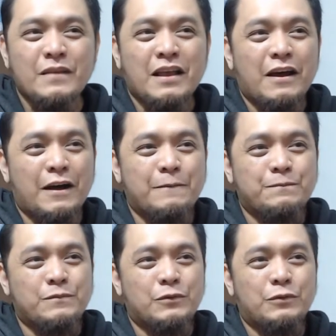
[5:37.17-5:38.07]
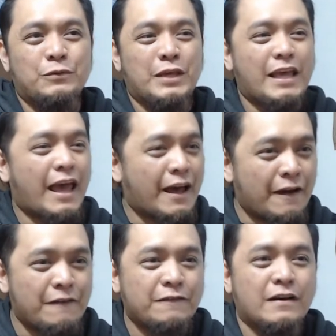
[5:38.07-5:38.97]
Um, we
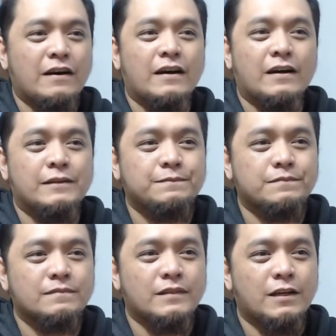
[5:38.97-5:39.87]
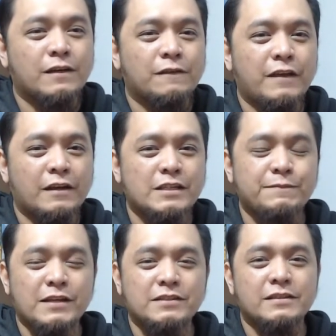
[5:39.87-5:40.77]
have um, a very
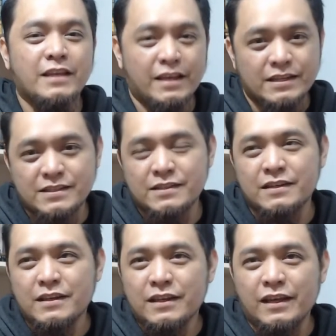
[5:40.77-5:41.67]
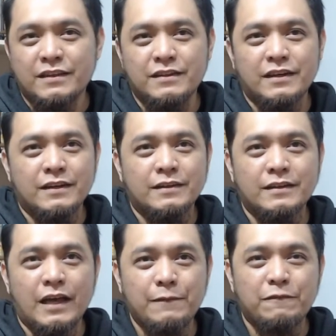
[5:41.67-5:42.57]
special guest, and uh,
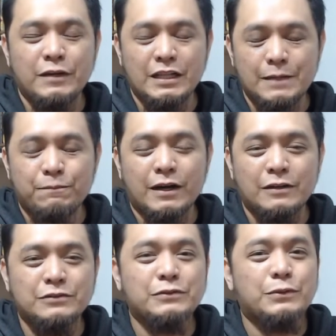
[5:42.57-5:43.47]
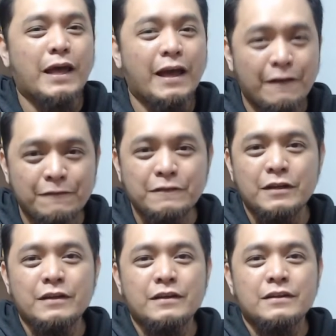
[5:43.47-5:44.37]
I'm really proud to have
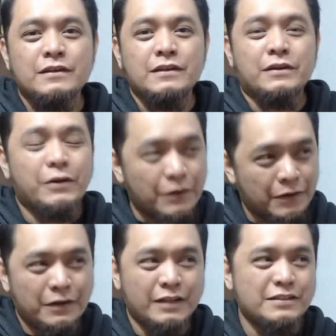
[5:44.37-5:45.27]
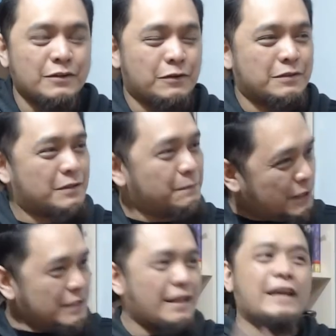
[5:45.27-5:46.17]
her and or
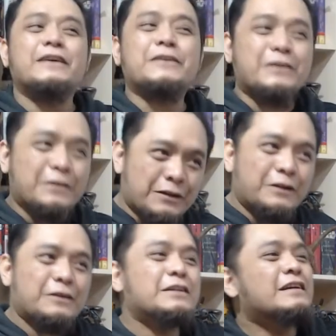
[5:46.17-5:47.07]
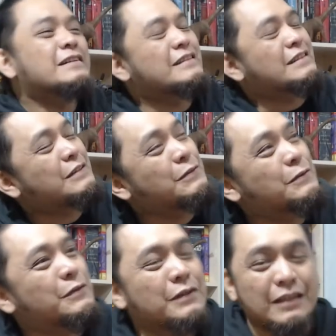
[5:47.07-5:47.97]
somebody like her
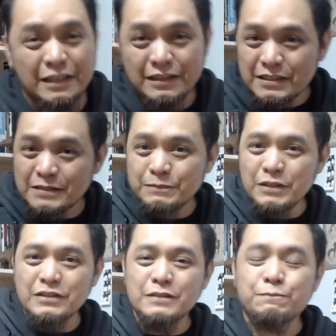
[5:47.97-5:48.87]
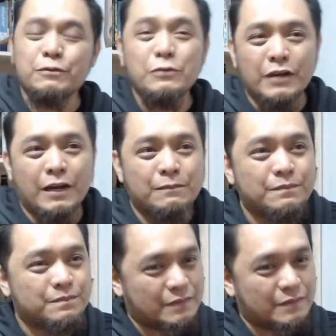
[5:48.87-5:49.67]
to in this in this program.